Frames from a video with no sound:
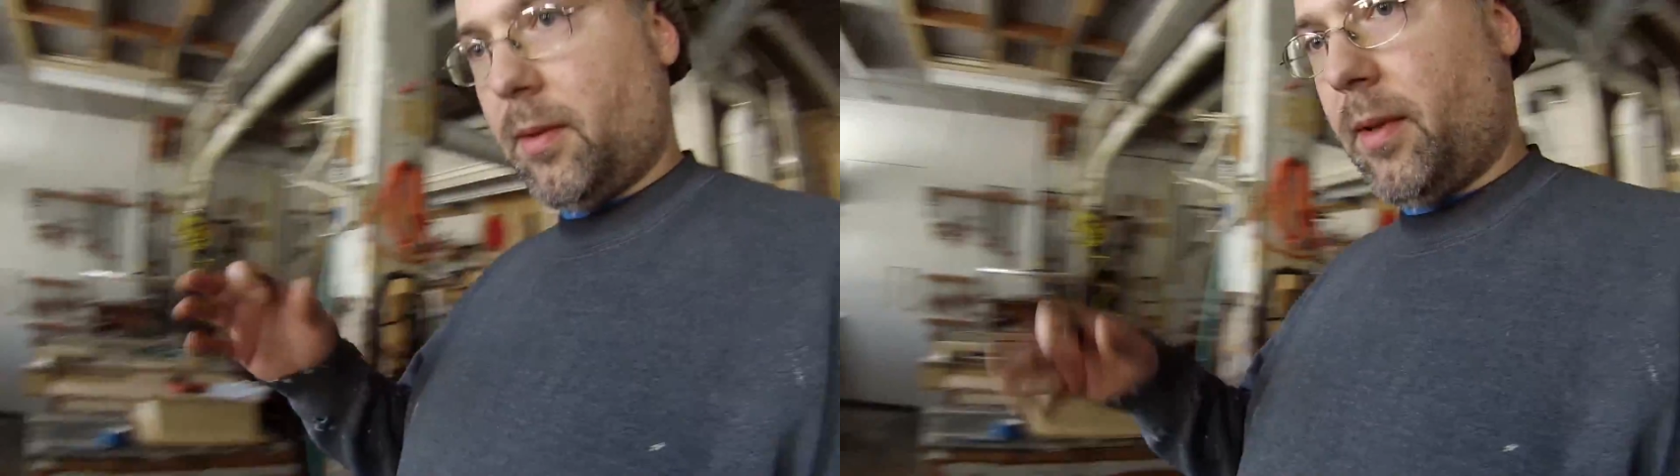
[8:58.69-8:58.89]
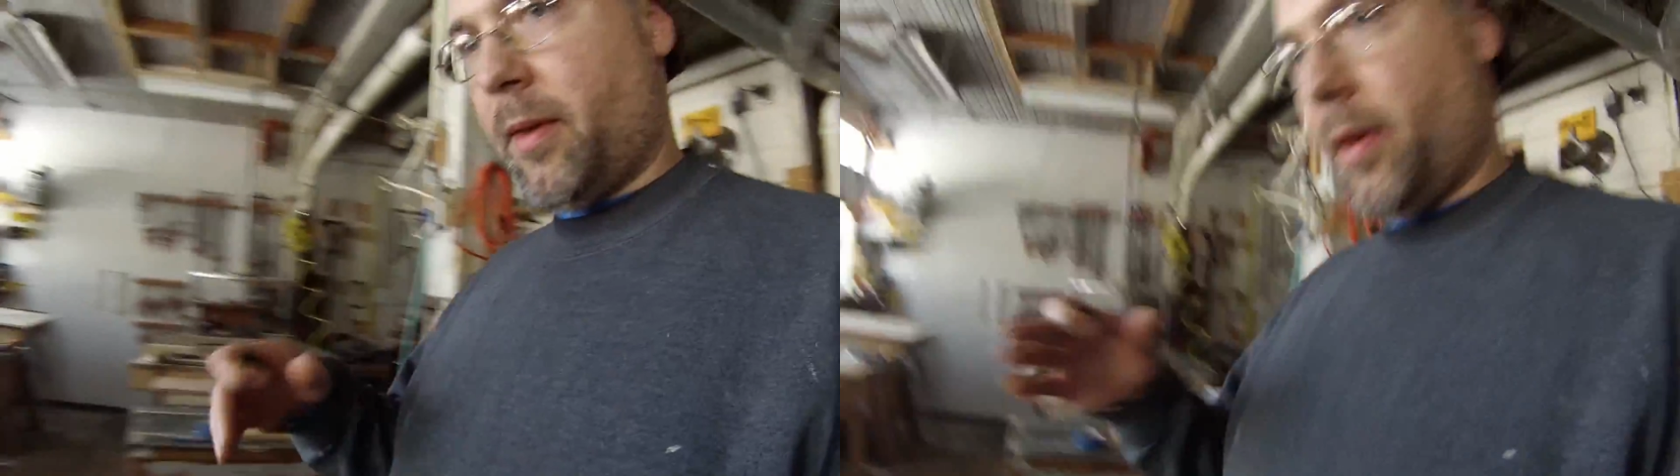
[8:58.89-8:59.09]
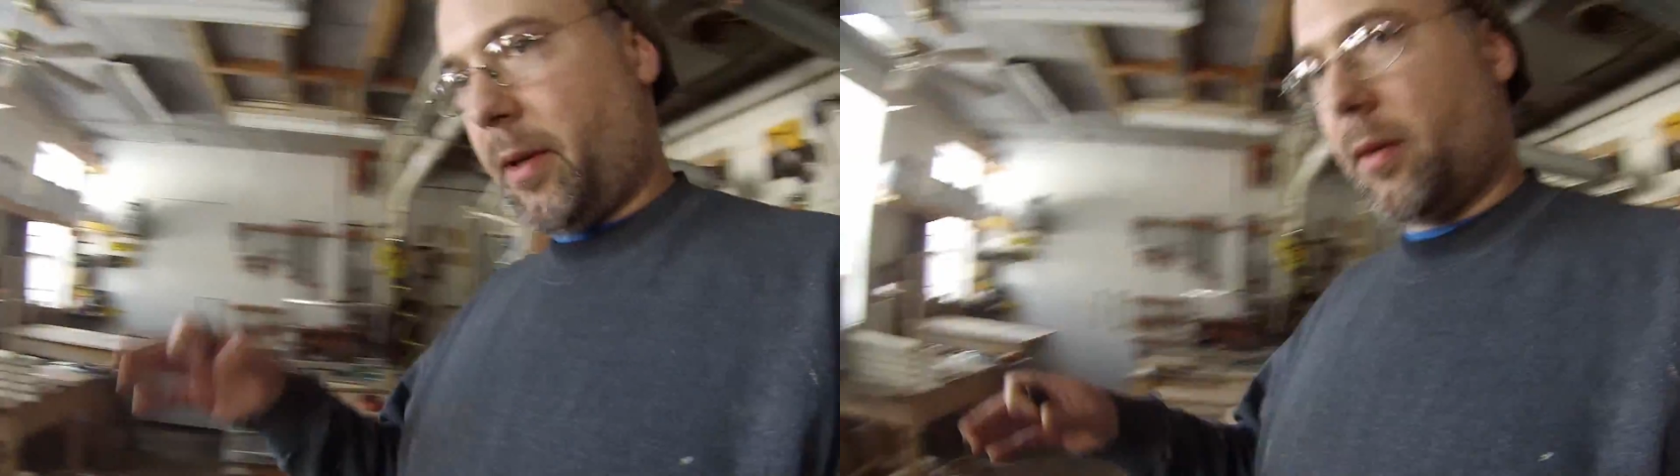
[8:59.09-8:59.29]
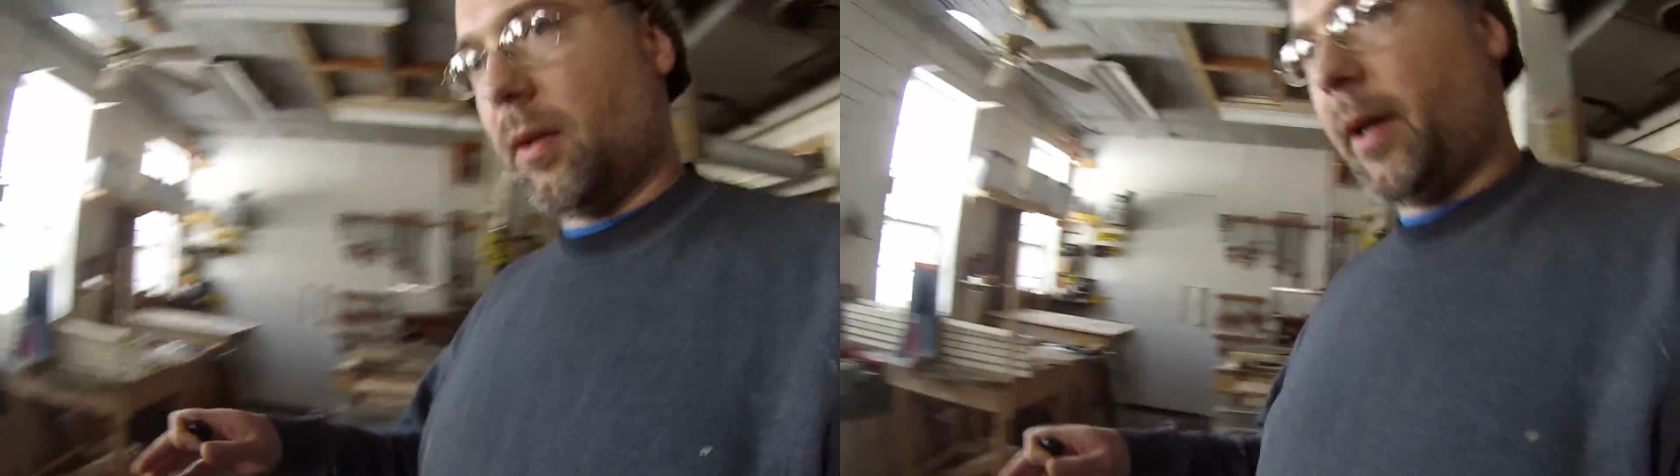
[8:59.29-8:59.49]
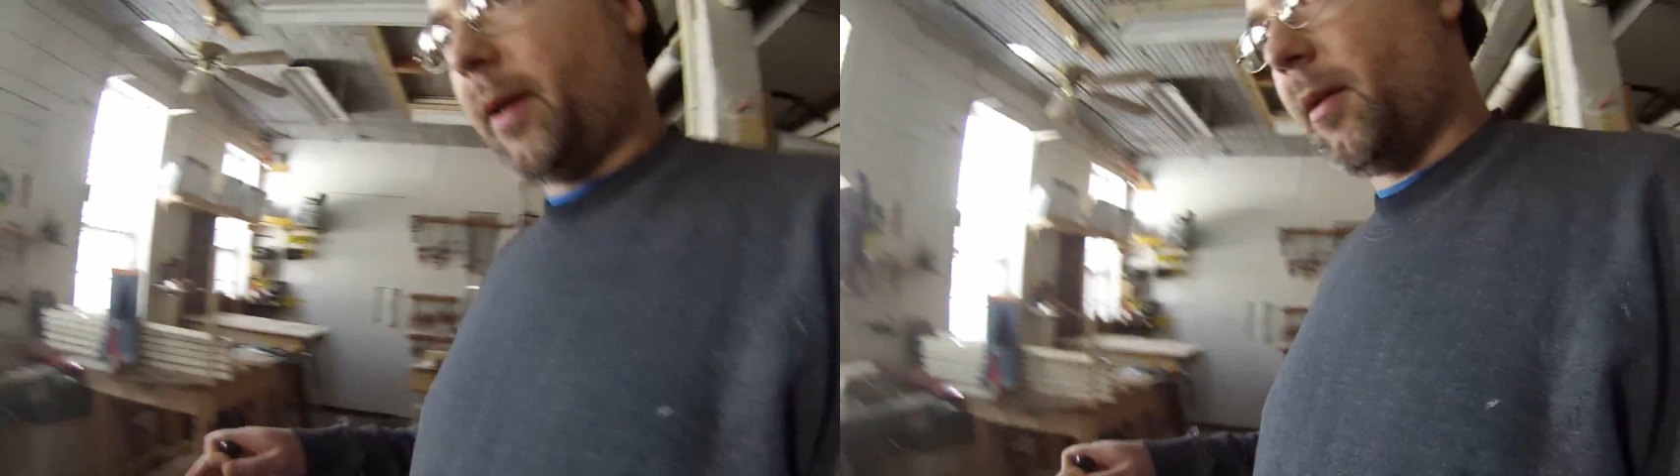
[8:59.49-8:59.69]
a thicker
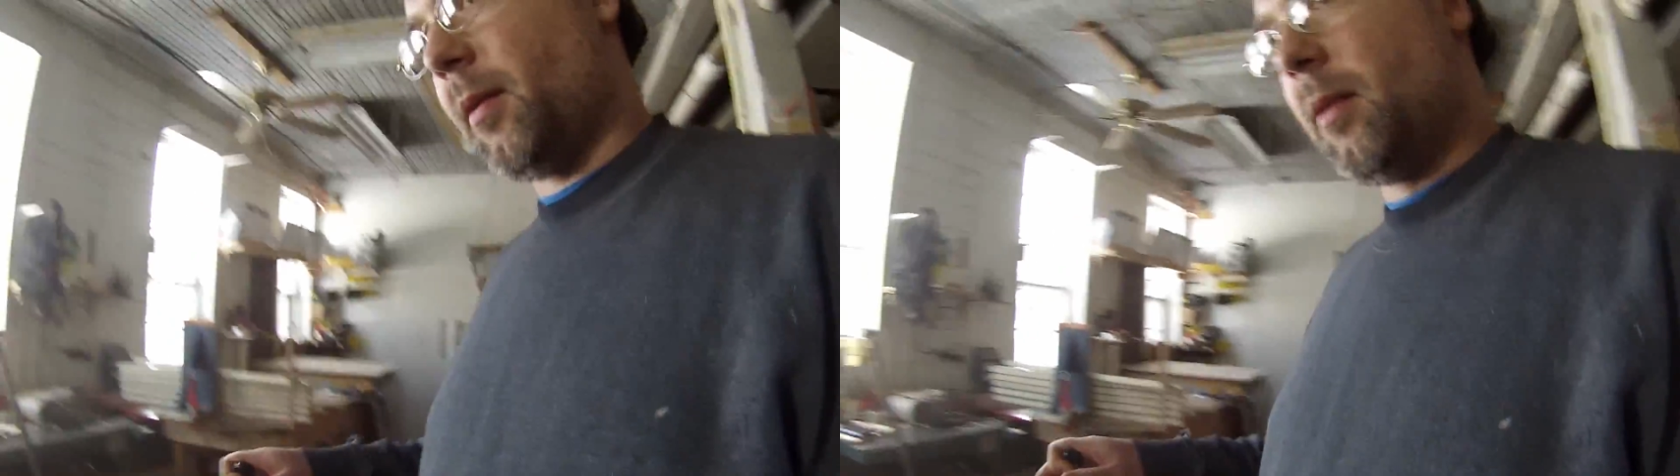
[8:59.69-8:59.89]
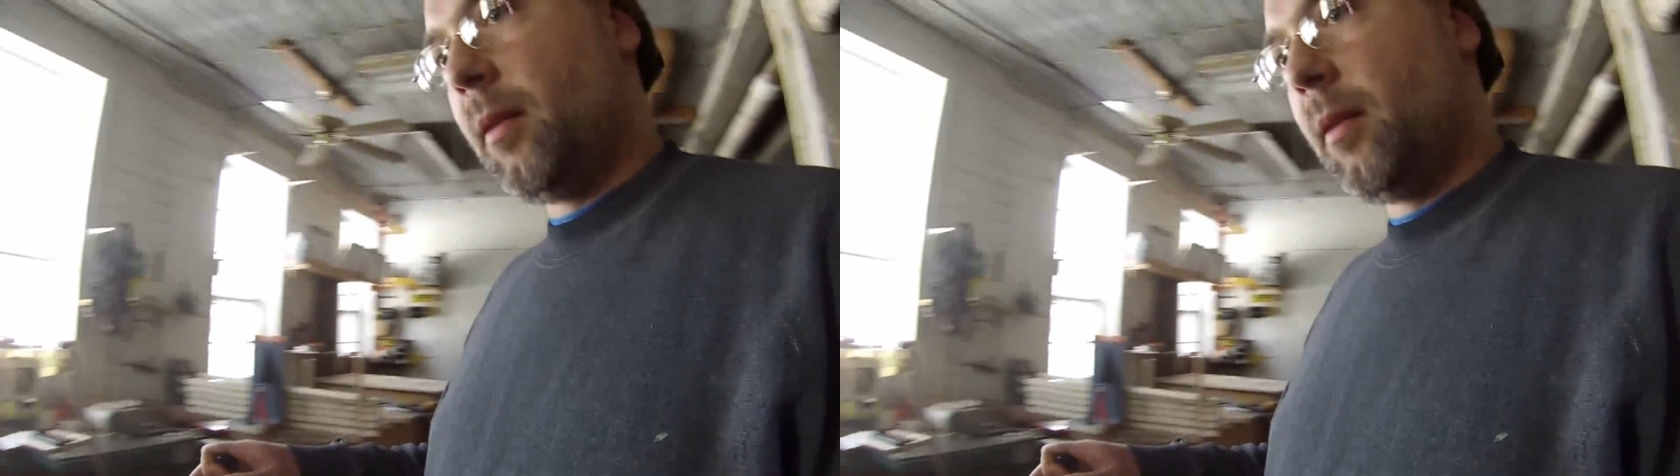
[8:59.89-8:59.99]
layer